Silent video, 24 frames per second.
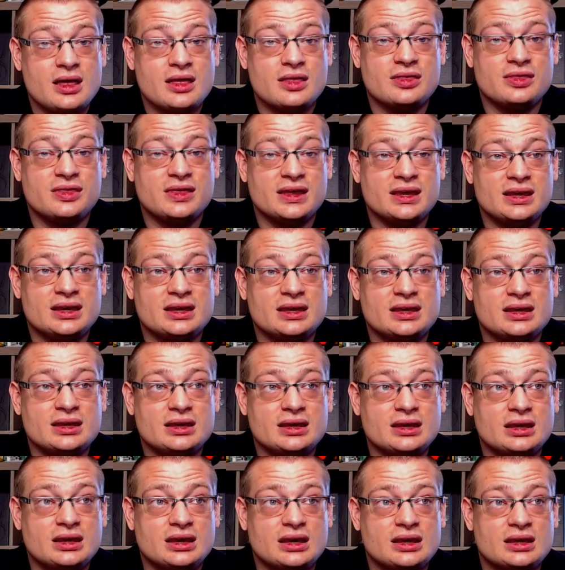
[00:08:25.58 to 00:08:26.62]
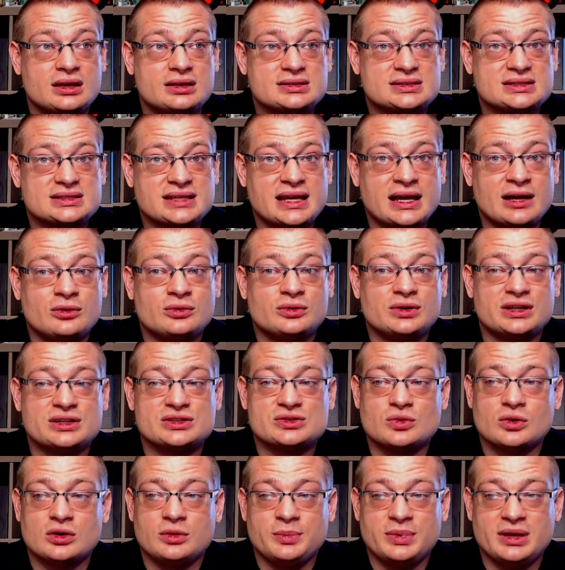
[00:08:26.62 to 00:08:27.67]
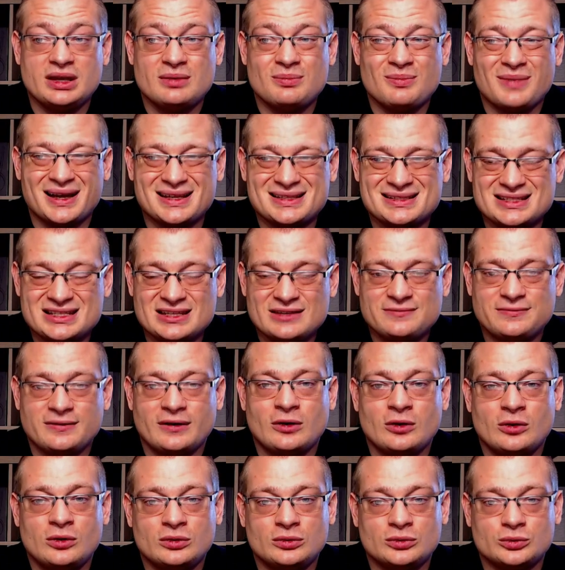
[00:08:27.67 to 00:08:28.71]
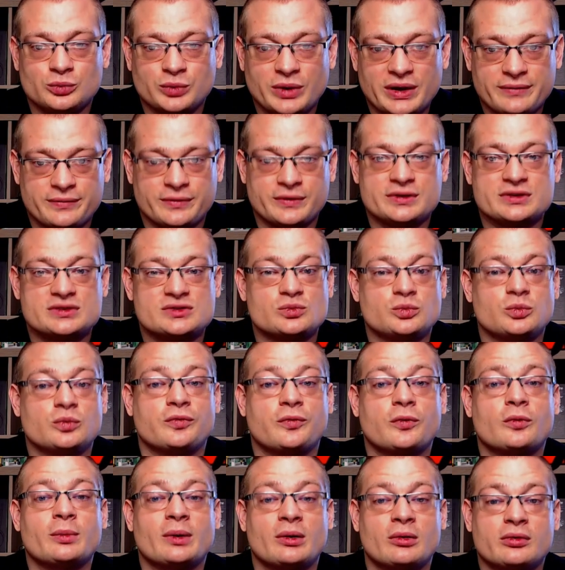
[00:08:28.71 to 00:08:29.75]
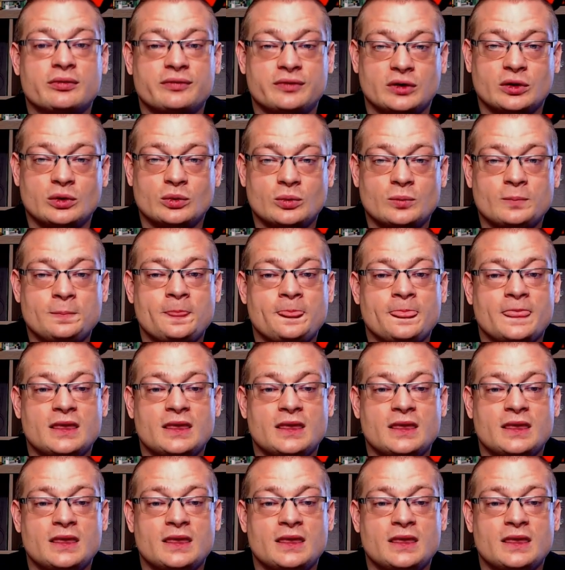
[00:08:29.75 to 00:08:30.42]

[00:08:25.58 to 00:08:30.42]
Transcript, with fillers: the sound is going to be my default reference for my review.